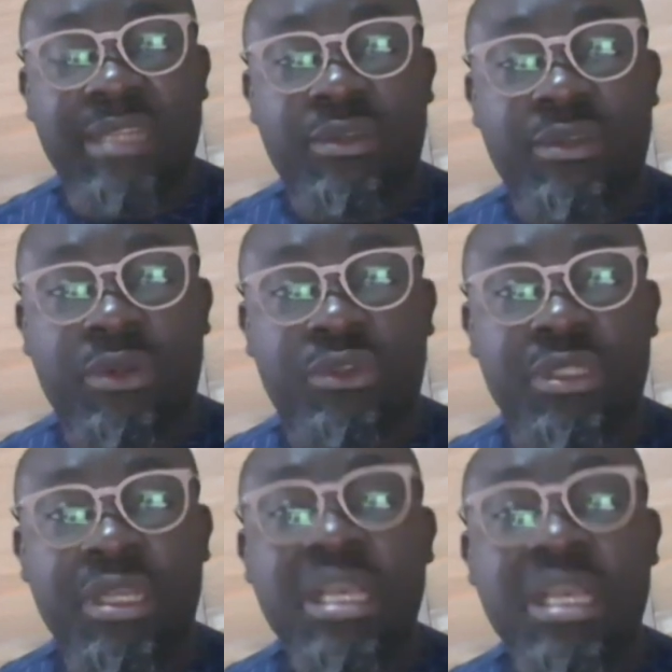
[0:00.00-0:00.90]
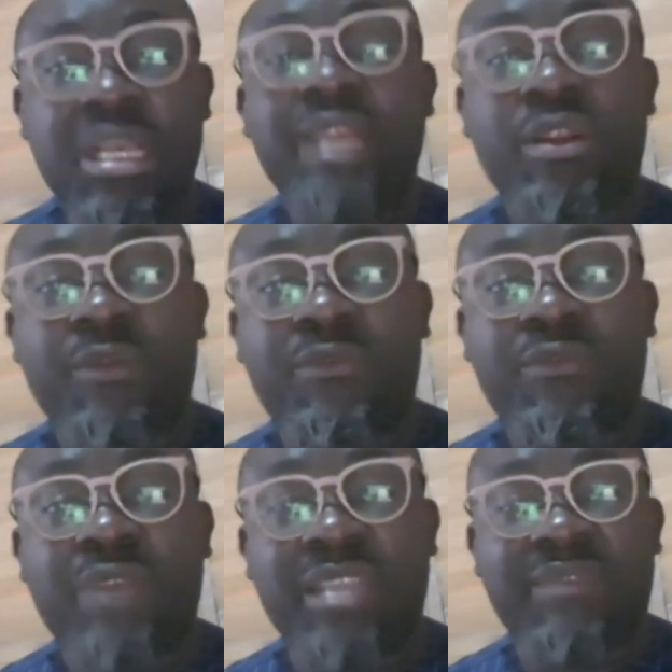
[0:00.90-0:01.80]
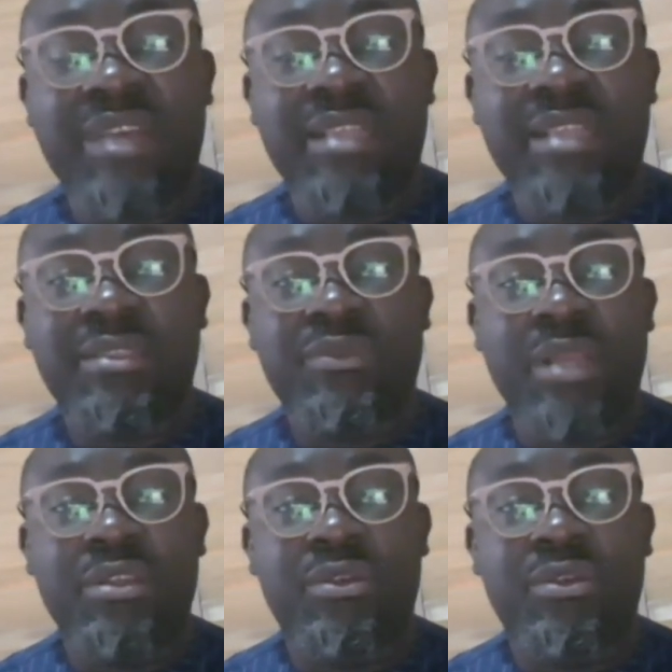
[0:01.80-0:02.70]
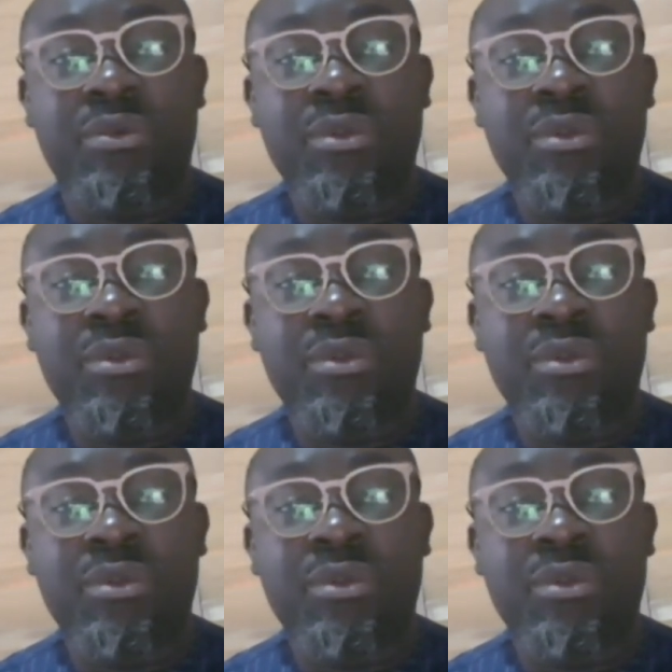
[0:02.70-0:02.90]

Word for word: country. Mm. A lot of cassavas were, you know,